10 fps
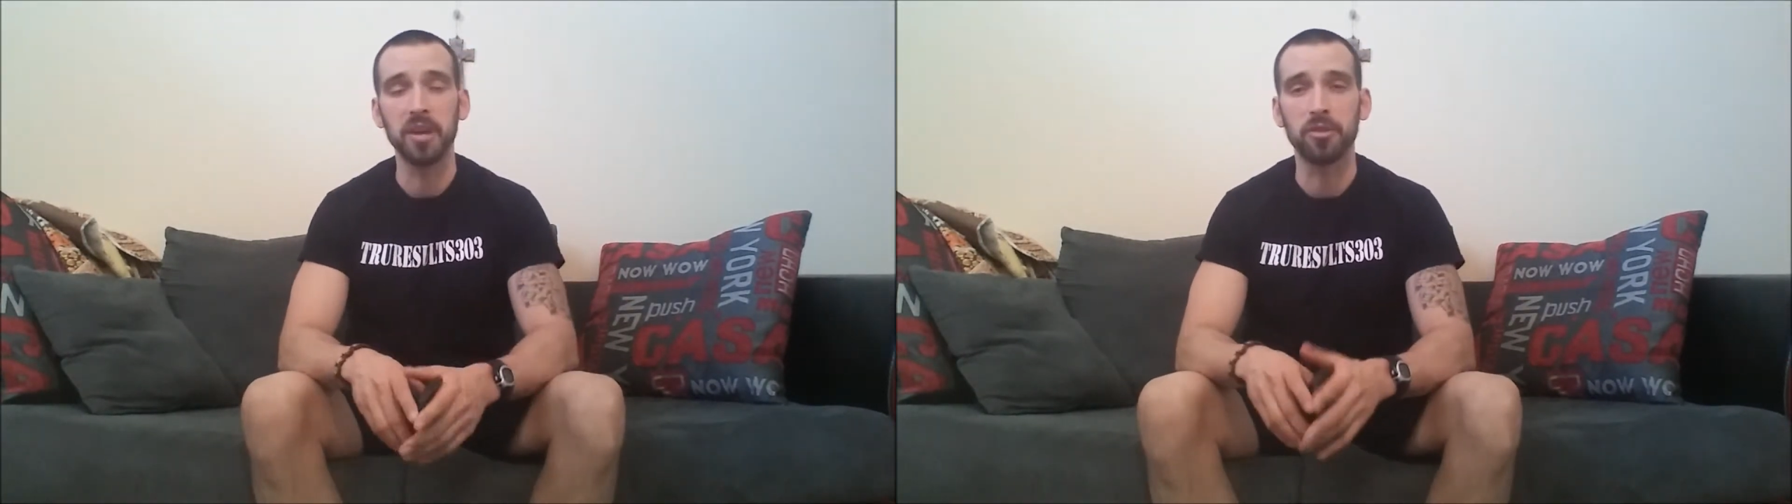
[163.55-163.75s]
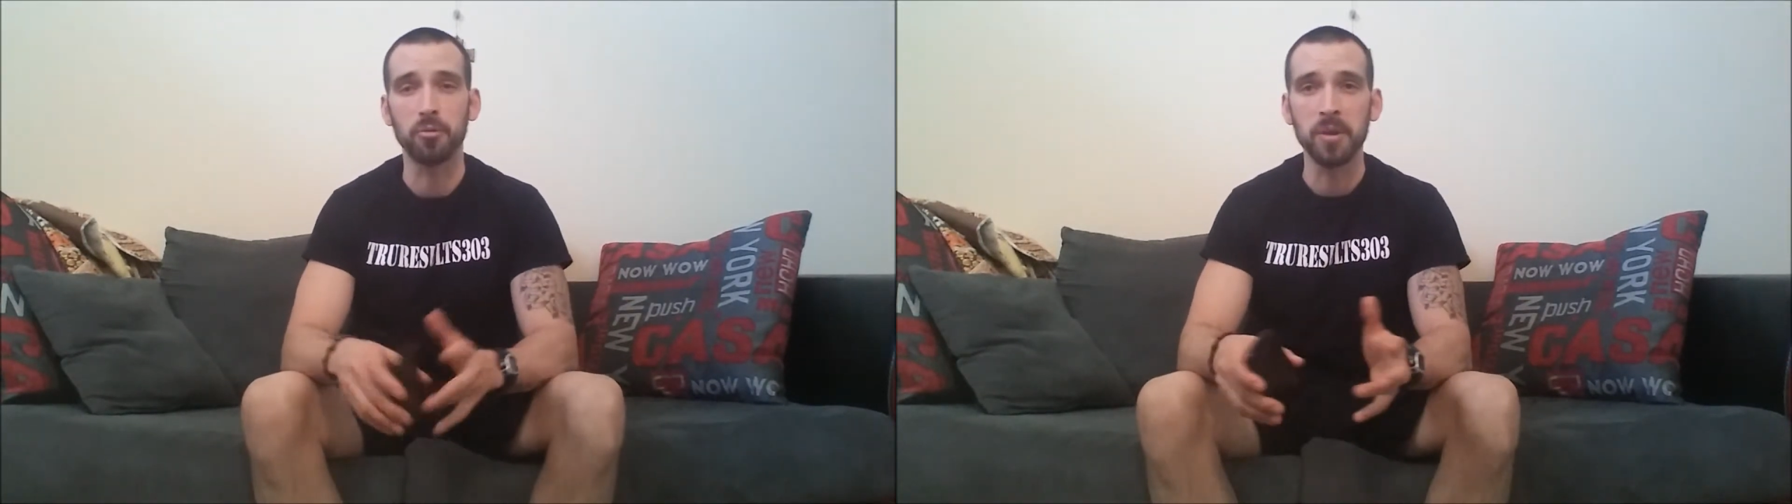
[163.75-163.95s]

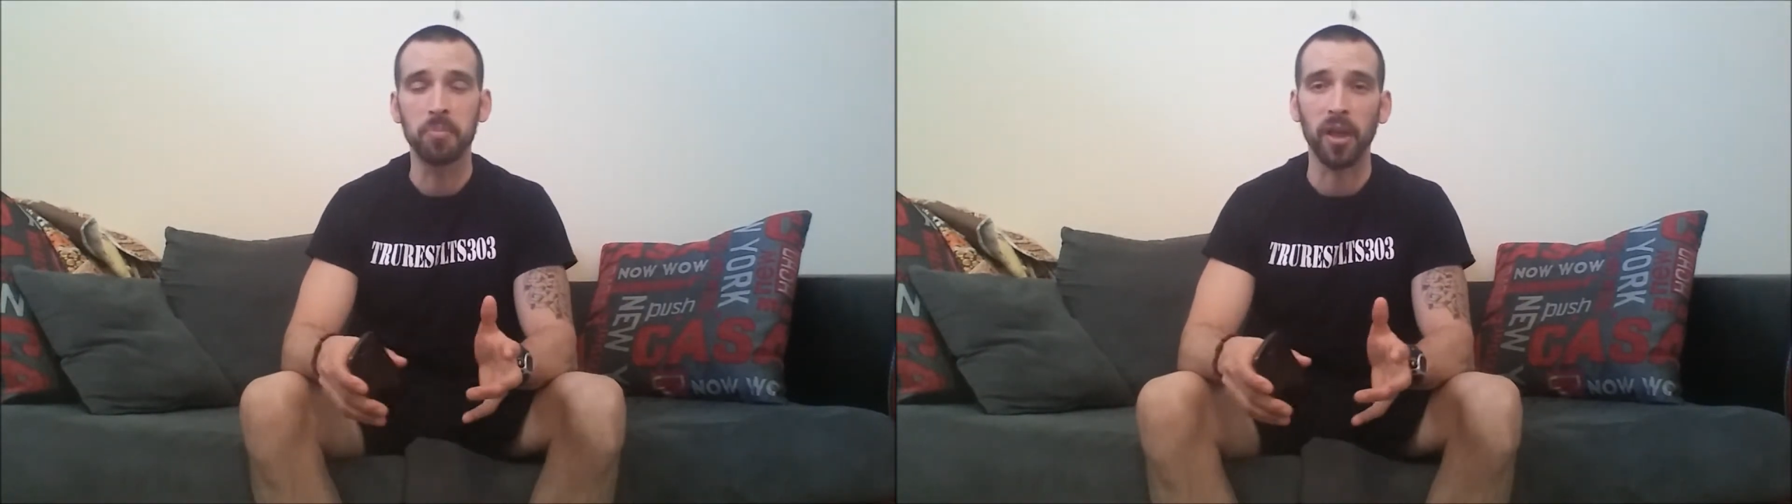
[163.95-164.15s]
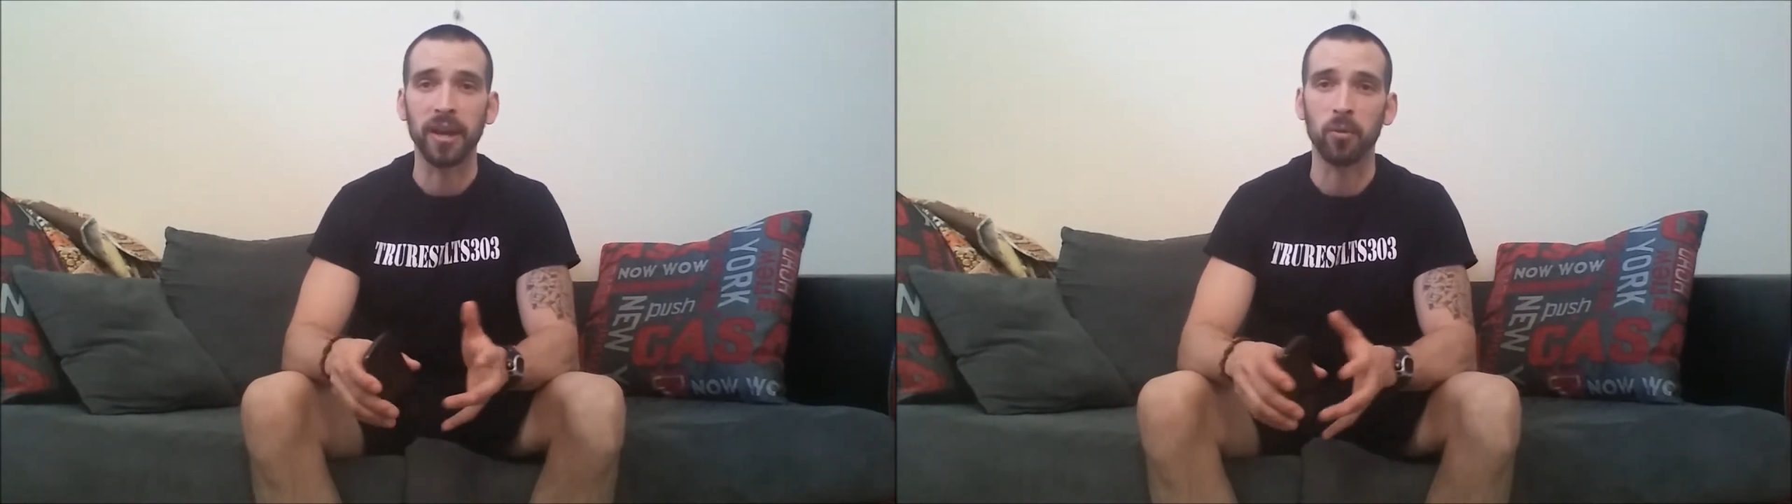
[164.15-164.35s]
MP3
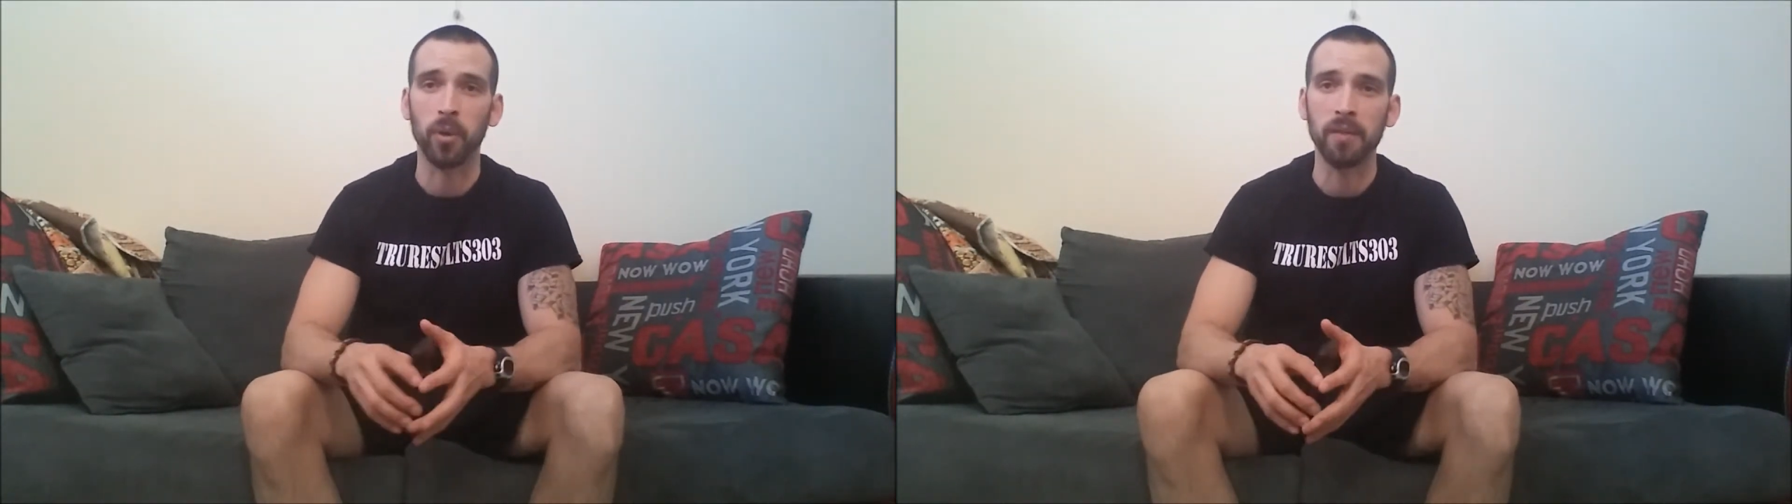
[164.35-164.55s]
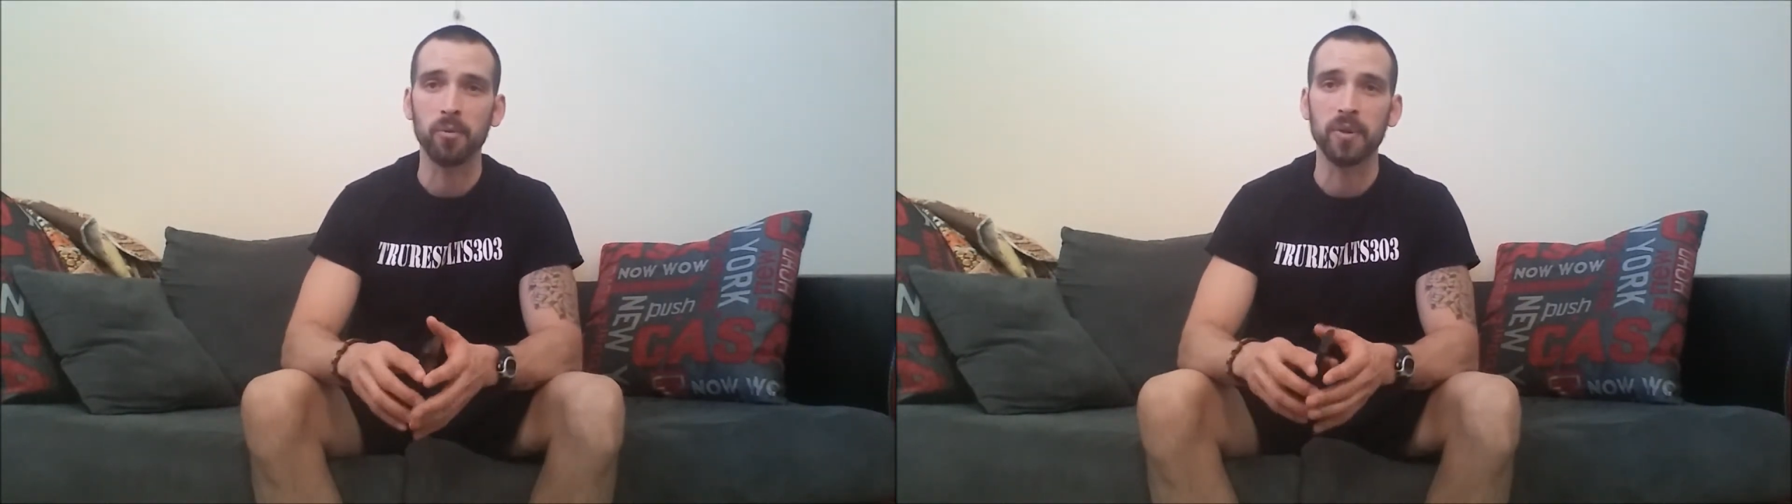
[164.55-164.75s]
player,
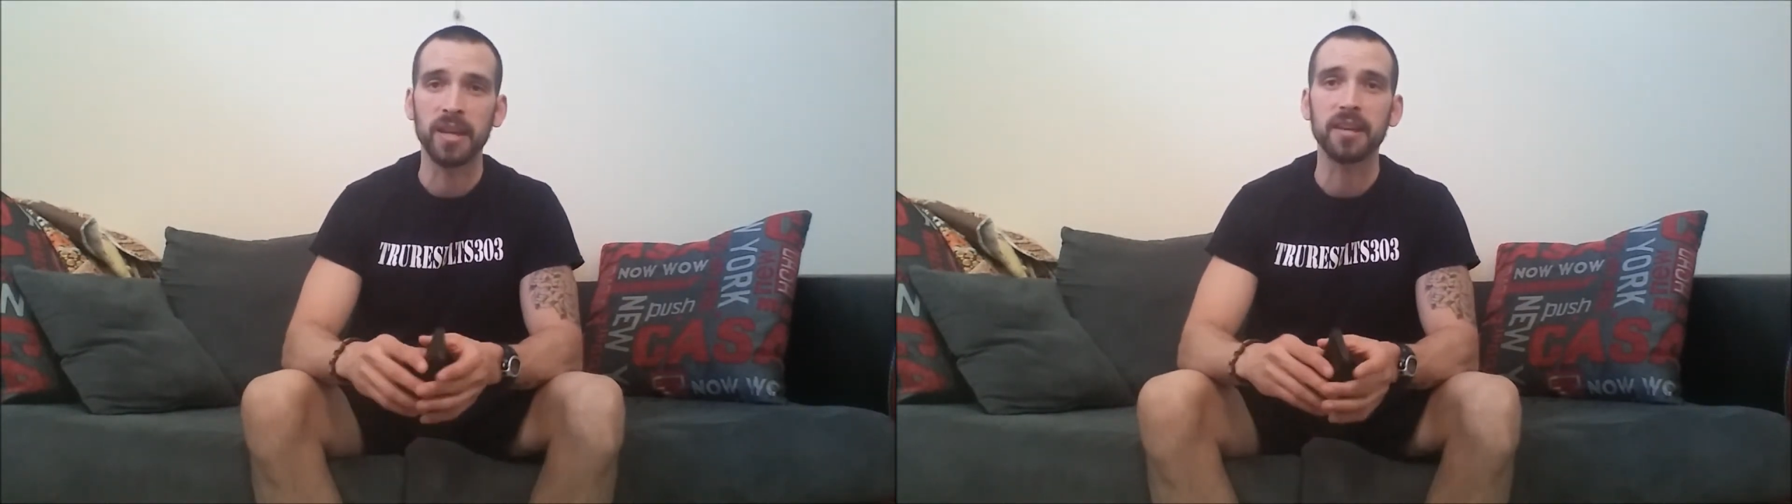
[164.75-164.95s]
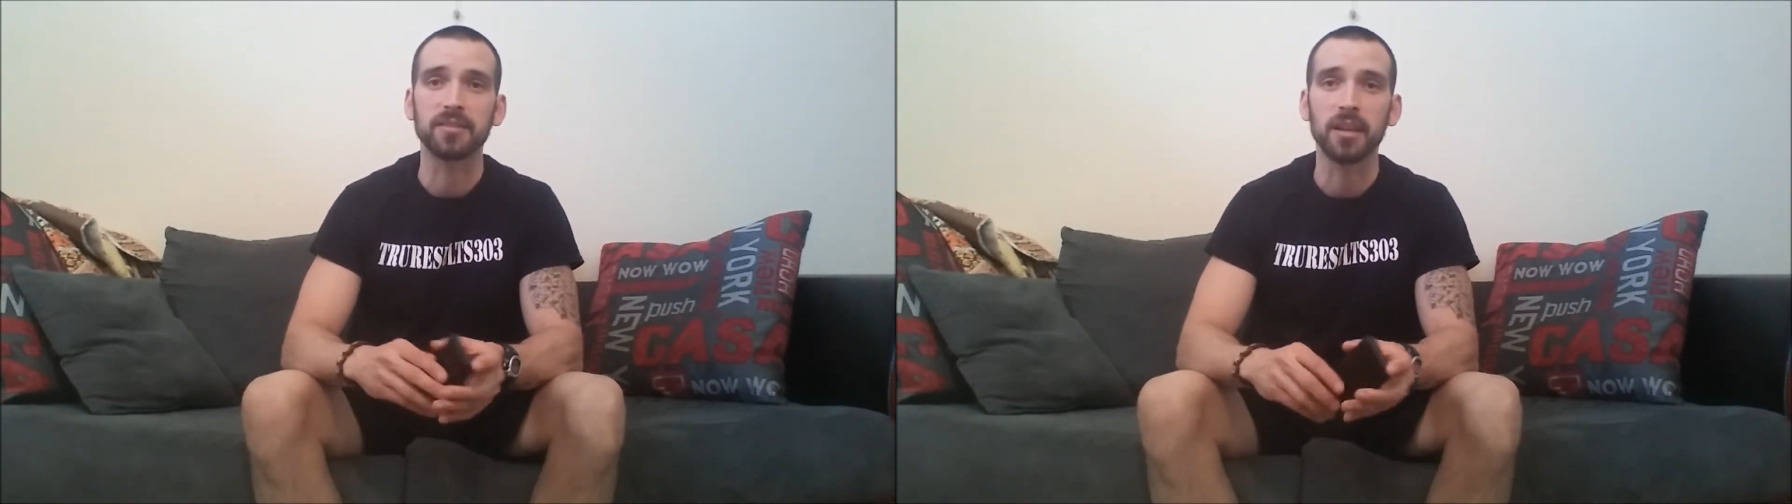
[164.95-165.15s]
whatever it
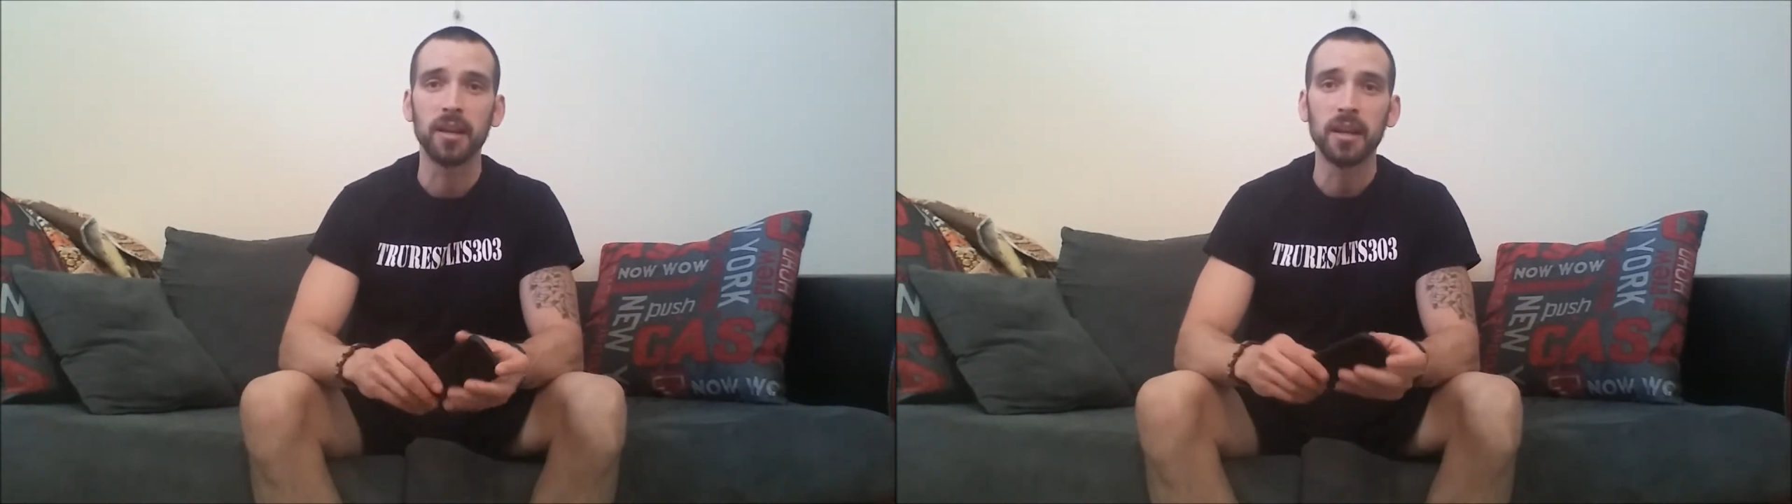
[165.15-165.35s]
is.